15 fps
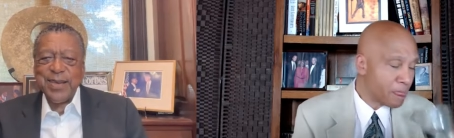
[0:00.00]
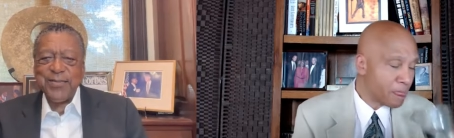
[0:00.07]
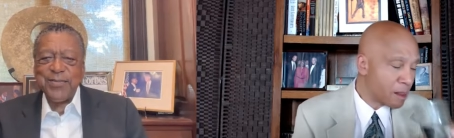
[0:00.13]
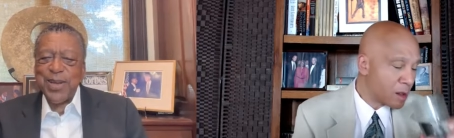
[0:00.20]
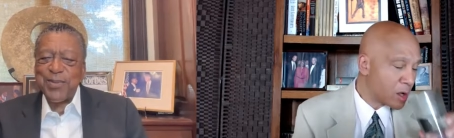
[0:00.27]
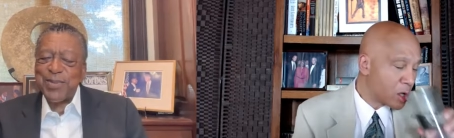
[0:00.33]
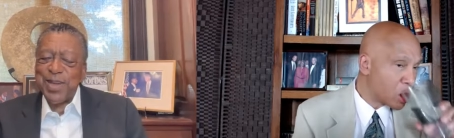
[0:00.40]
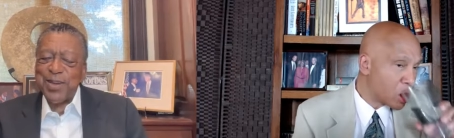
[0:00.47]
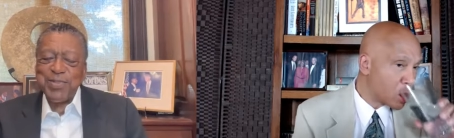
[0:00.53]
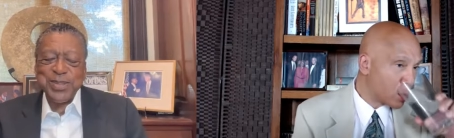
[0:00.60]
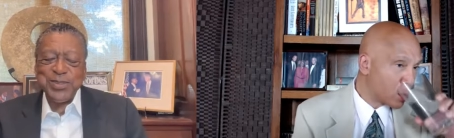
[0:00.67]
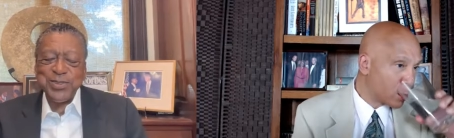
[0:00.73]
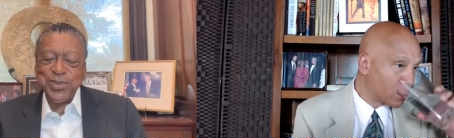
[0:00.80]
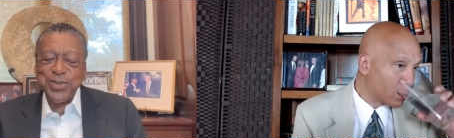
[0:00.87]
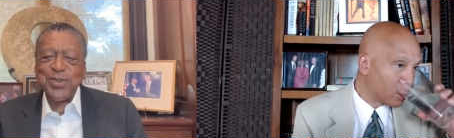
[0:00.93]
Speaker 1: I've been
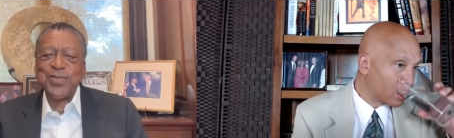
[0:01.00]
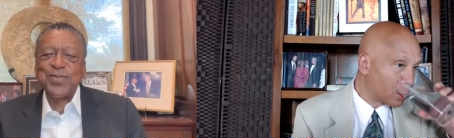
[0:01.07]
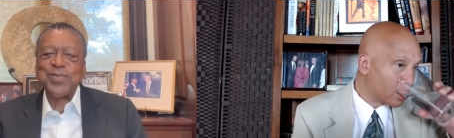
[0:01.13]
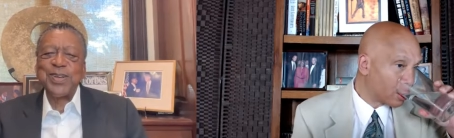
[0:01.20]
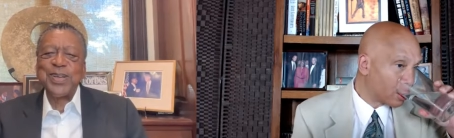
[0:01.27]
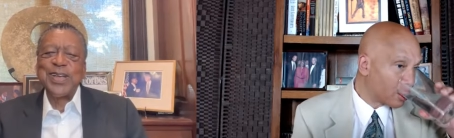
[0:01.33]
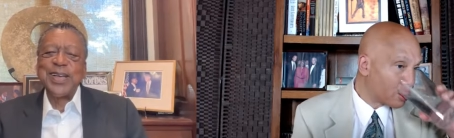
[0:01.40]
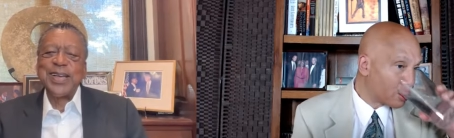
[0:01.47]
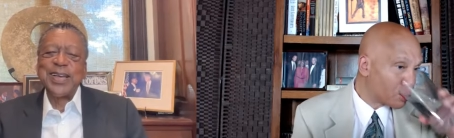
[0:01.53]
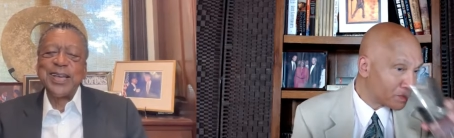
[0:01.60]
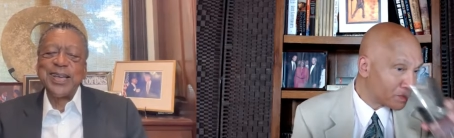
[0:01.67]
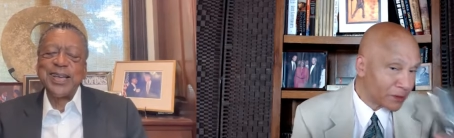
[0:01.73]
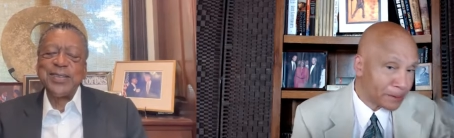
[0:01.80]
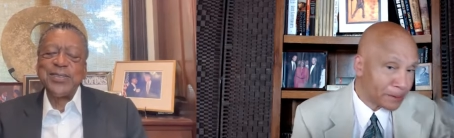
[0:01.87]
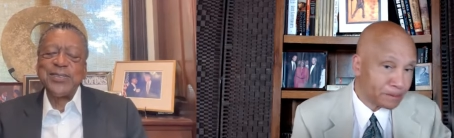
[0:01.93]
sort of
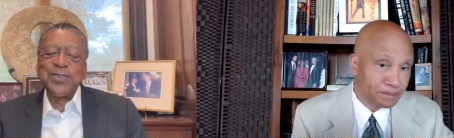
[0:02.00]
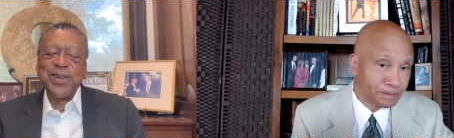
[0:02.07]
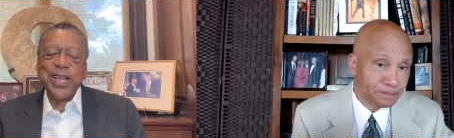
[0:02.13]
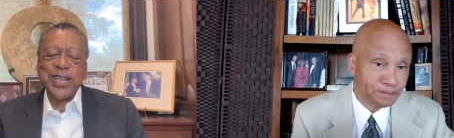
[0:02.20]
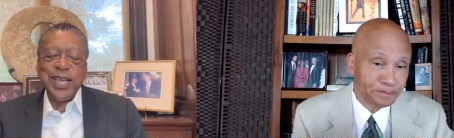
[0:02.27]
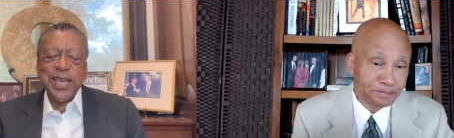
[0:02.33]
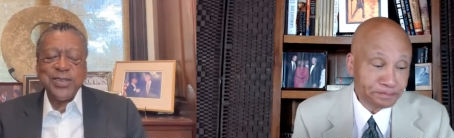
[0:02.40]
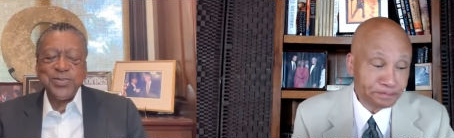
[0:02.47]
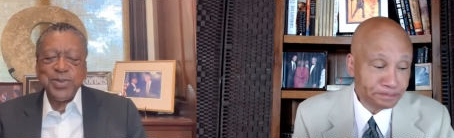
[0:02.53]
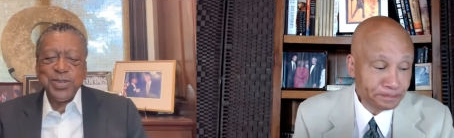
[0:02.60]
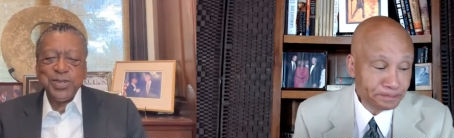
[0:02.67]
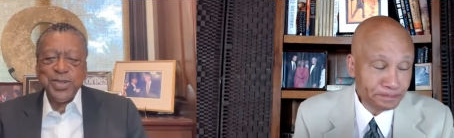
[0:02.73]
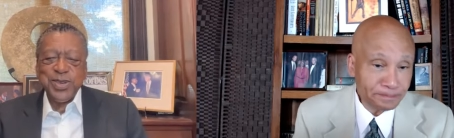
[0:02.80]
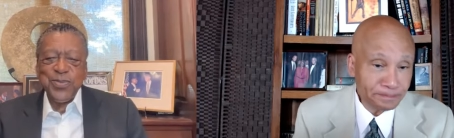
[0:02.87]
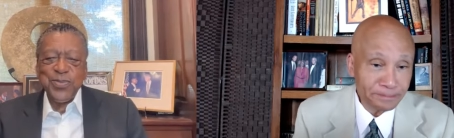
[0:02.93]
trying to ask
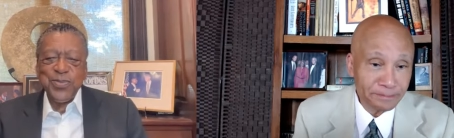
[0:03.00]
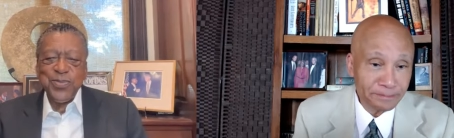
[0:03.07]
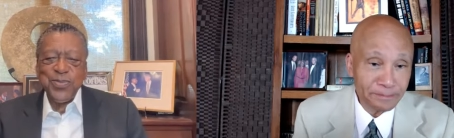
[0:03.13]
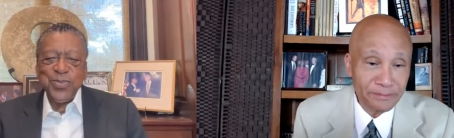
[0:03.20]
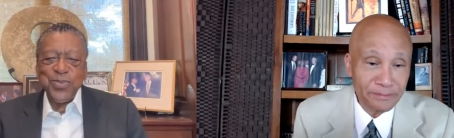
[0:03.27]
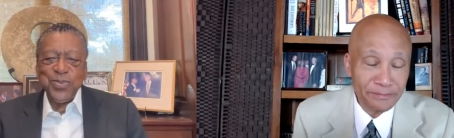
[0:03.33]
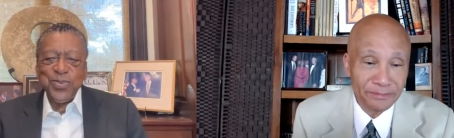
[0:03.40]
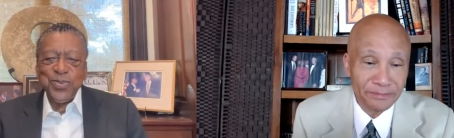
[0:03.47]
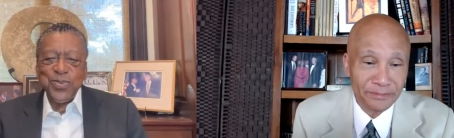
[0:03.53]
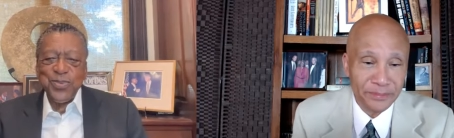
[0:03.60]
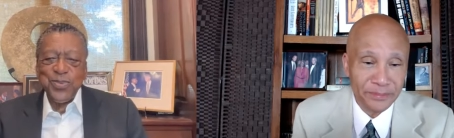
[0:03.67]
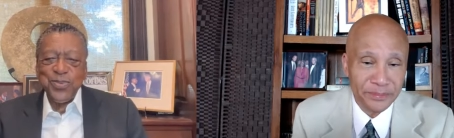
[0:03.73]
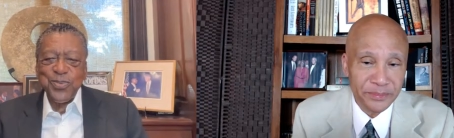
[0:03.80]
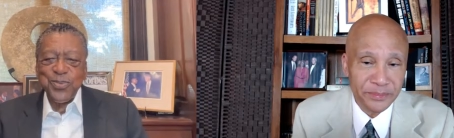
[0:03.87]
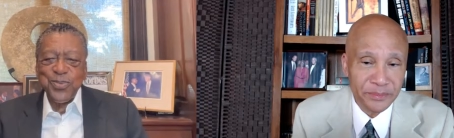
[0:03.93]
myself
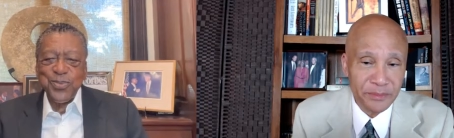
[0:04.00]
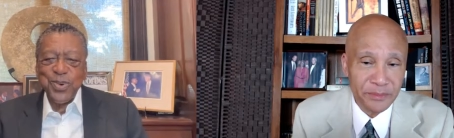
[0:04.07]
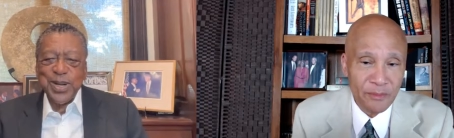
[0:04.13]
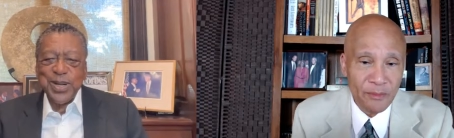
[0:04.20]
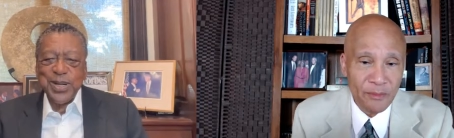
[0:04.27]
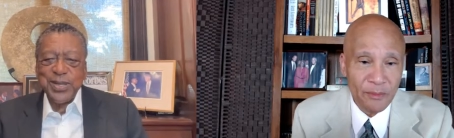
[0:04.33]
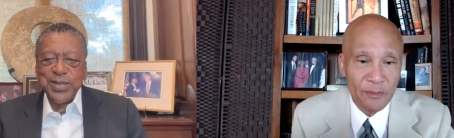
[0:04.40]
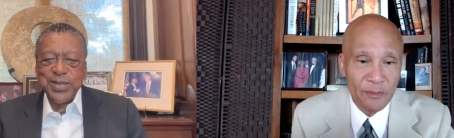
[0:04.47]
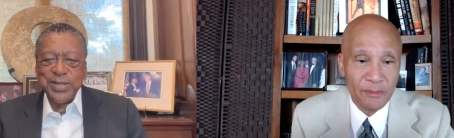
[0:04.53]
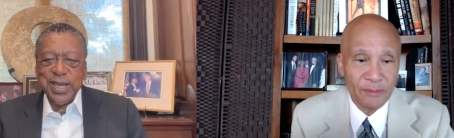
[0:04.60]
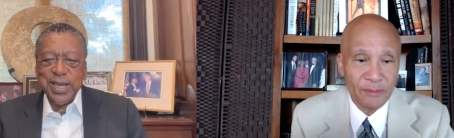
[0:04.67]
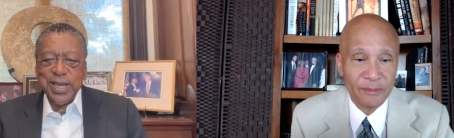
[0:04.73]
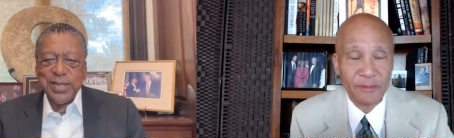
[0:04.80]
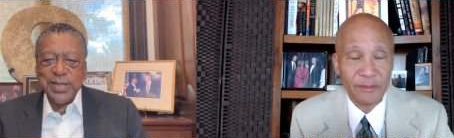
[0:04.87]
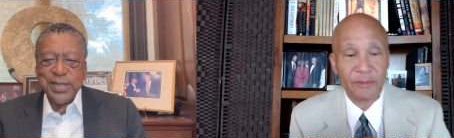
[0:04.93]
where does
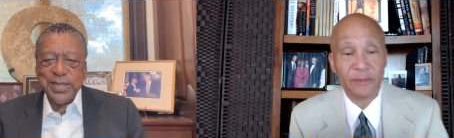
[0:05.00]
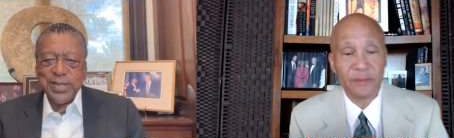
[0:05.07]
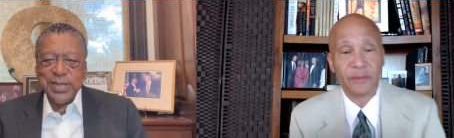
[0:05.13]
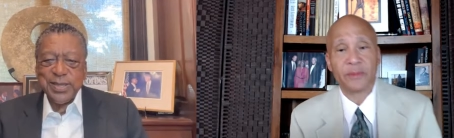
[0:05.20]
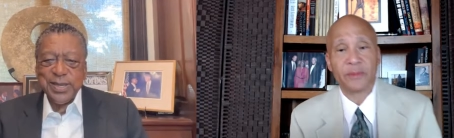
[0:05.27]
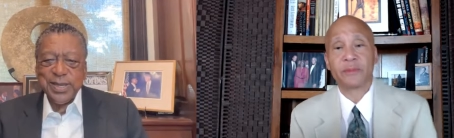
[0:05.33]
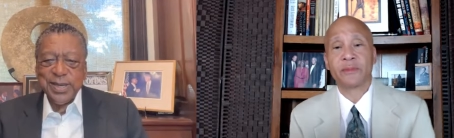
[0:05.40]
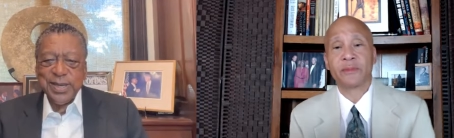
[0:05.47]
that uh,